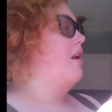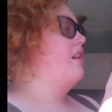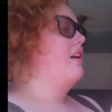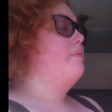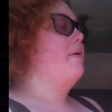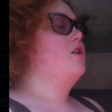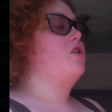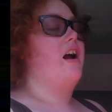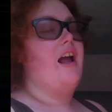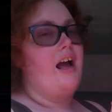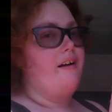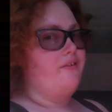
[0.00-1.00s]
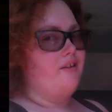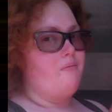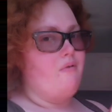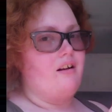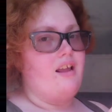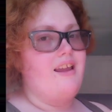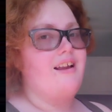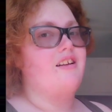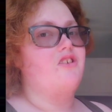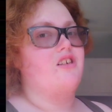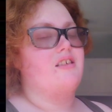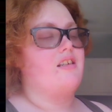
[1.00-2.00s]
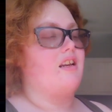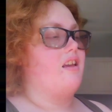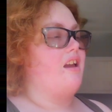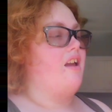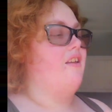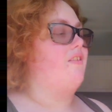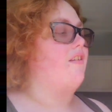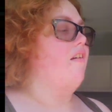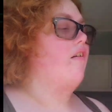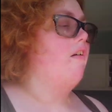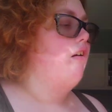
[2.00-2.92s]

but I like to make sure I have some on hand just in case.